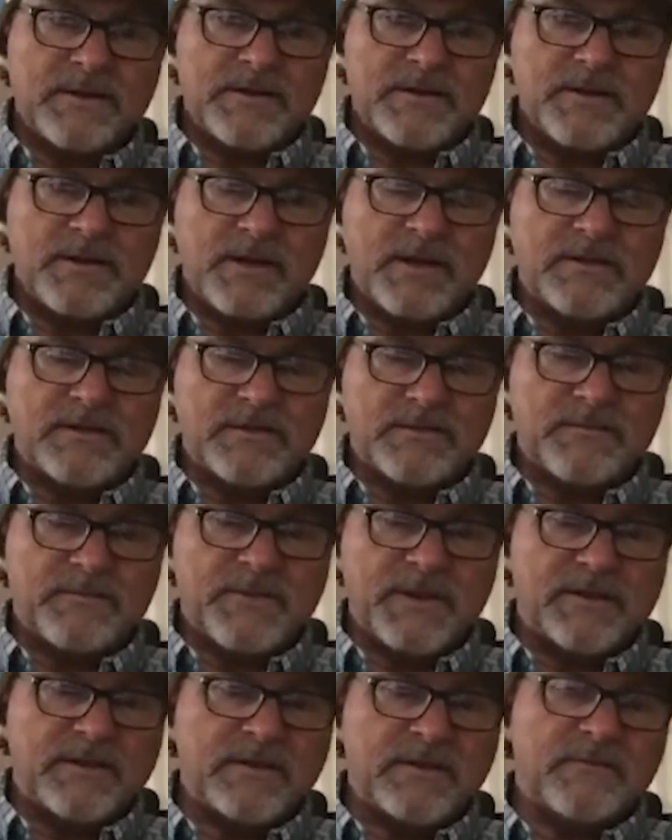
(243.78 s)
They
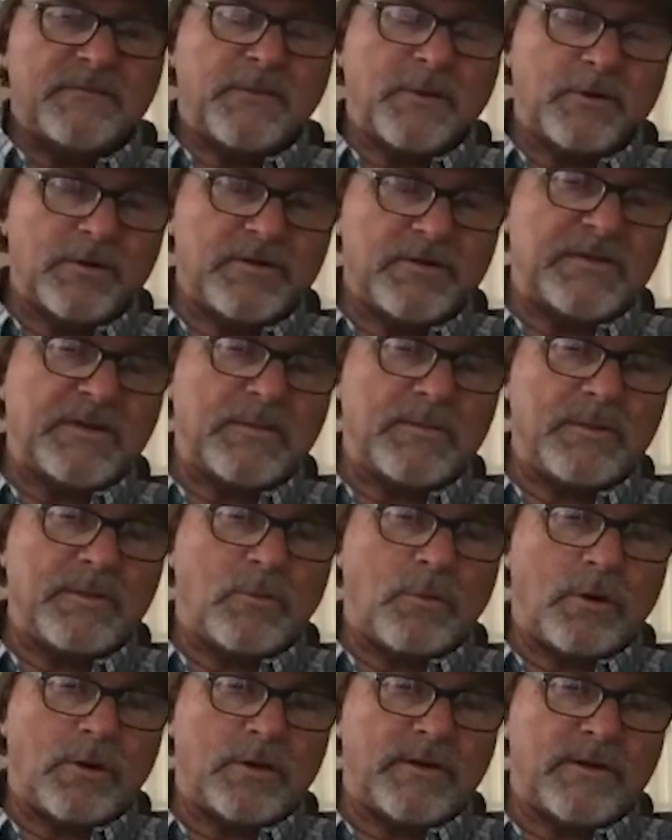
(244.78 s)
diverted some of
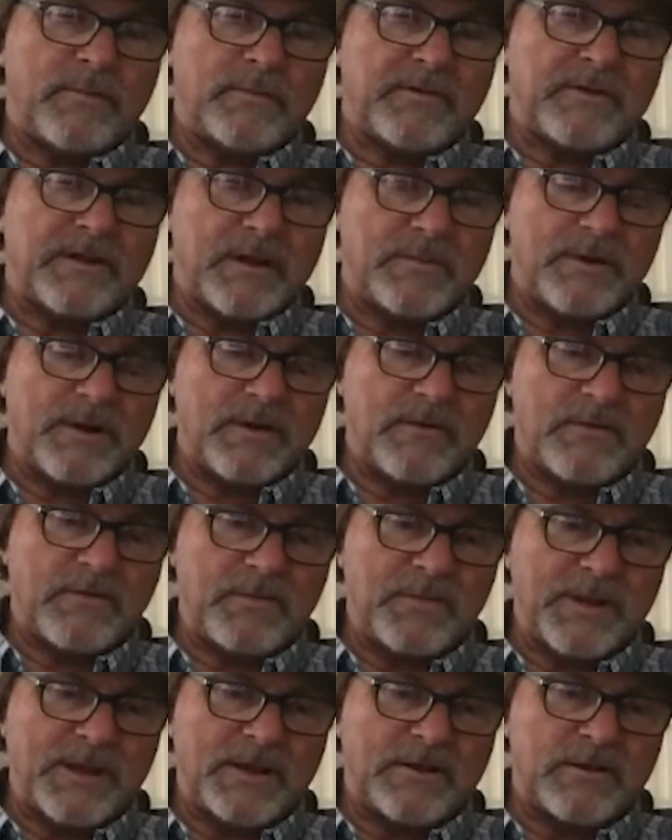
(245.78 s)
the water that was coming over
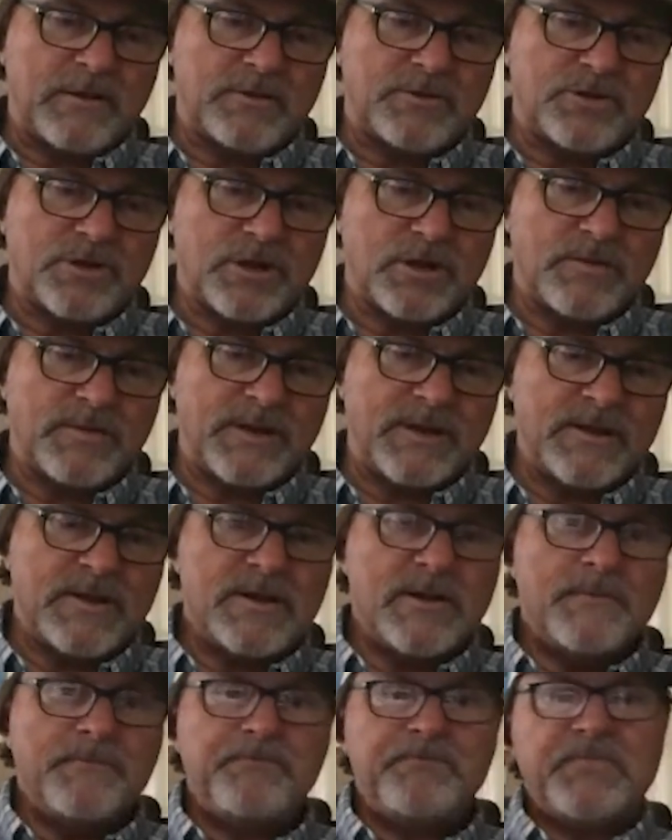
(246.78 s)
from Lake Okeechobee.
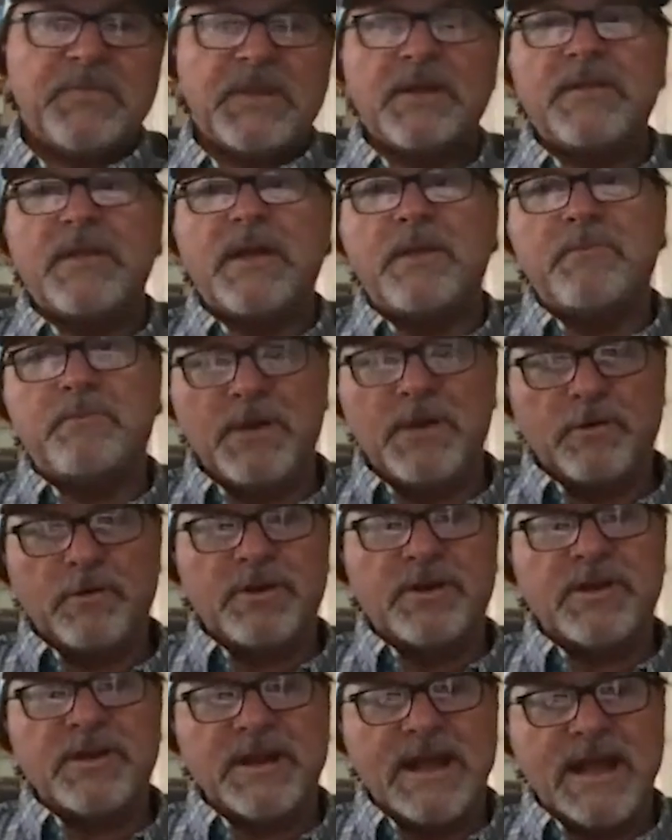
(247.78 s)
They
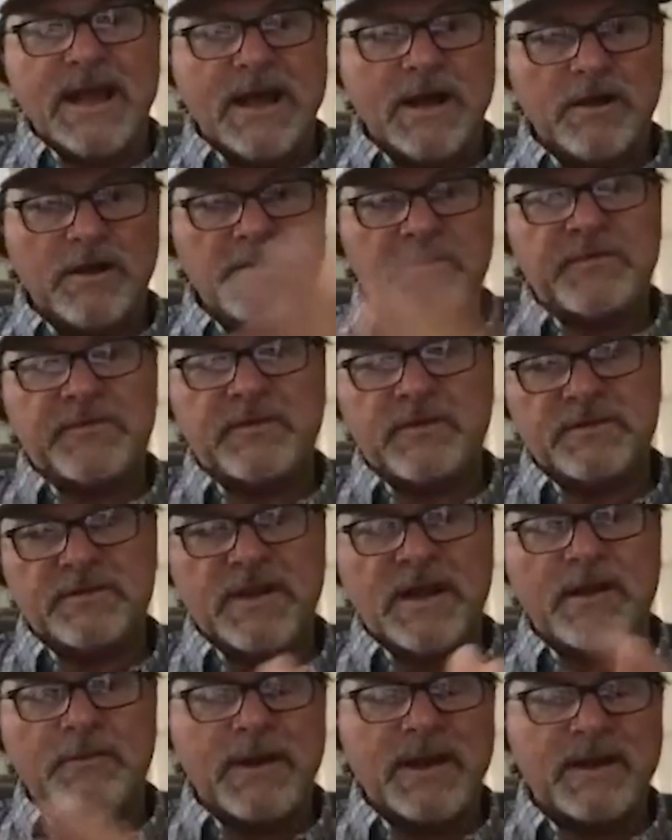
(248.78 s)
built canals to
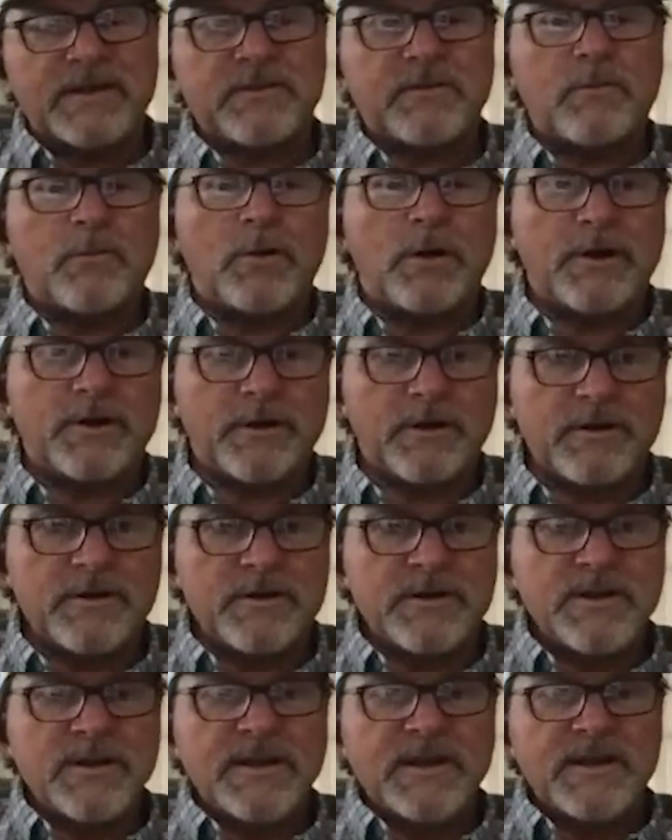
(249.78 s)
direct the water
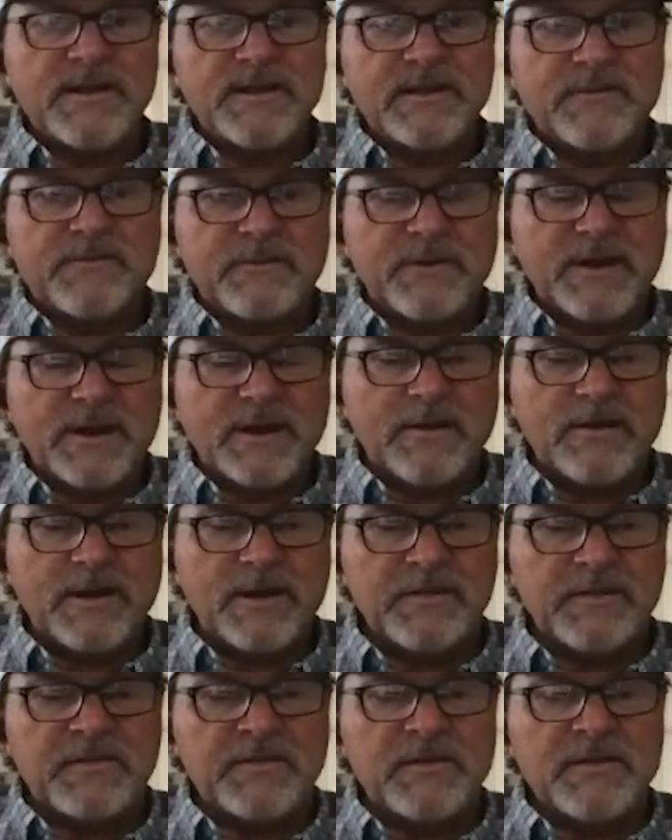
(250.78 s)
in different
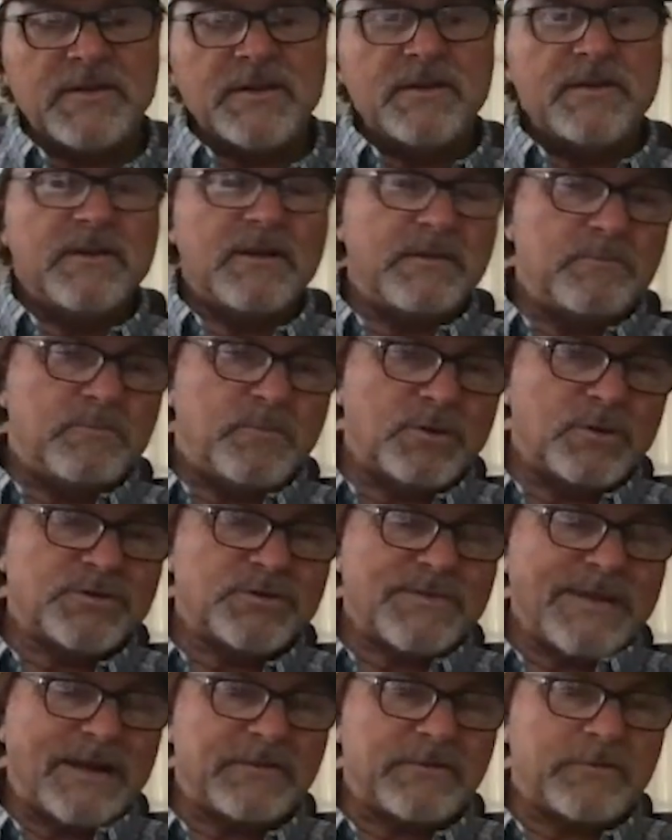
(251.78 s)
areas and push
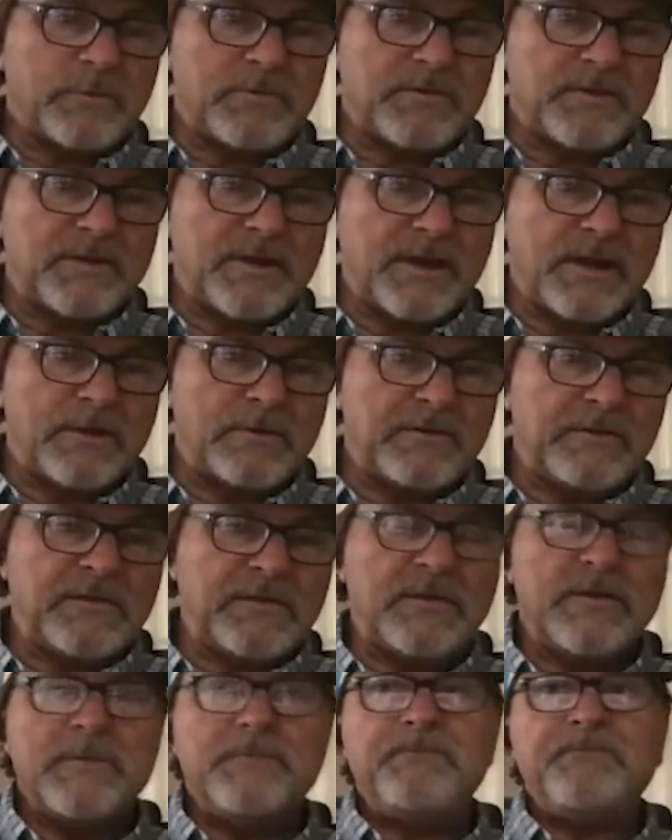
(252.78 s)
them out towards the
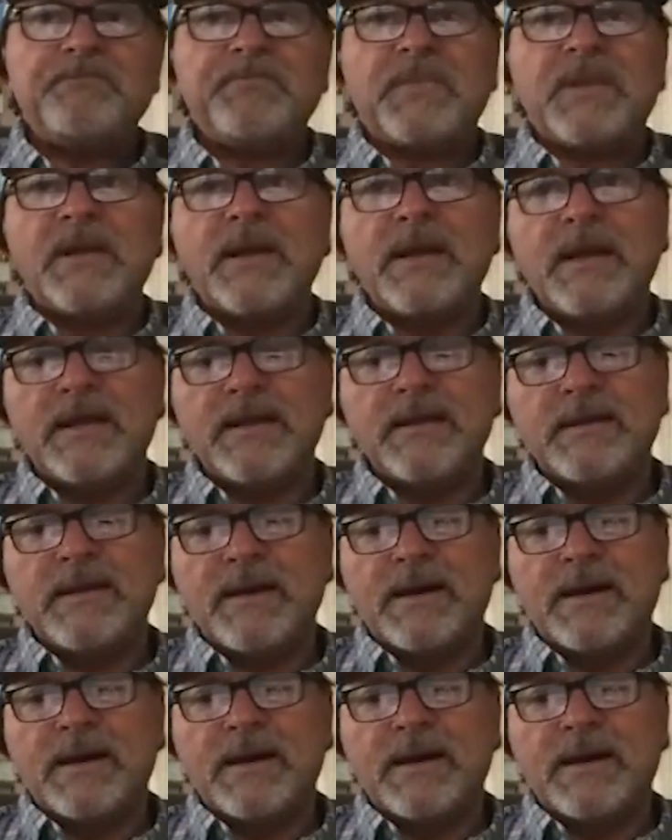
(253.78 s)
coast and